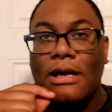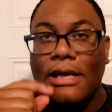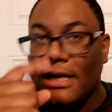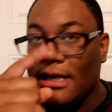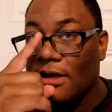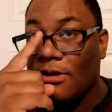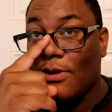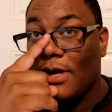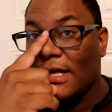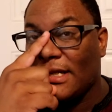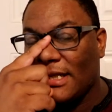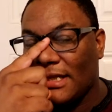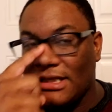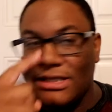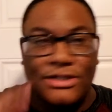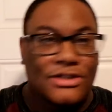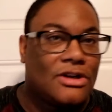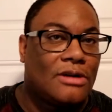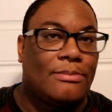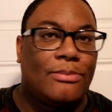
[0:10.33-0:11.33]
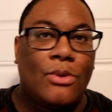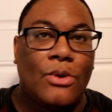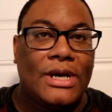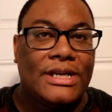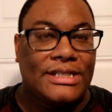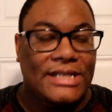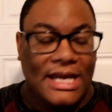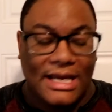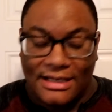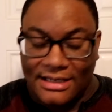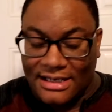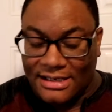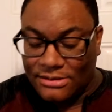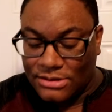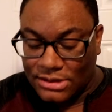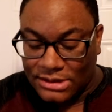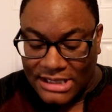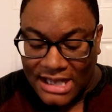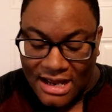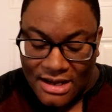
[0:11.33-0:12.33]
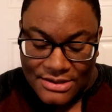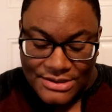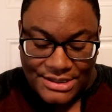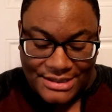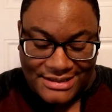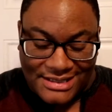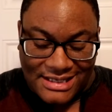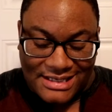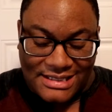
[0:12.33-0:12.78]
Anyways, this is your boy, Jack9000.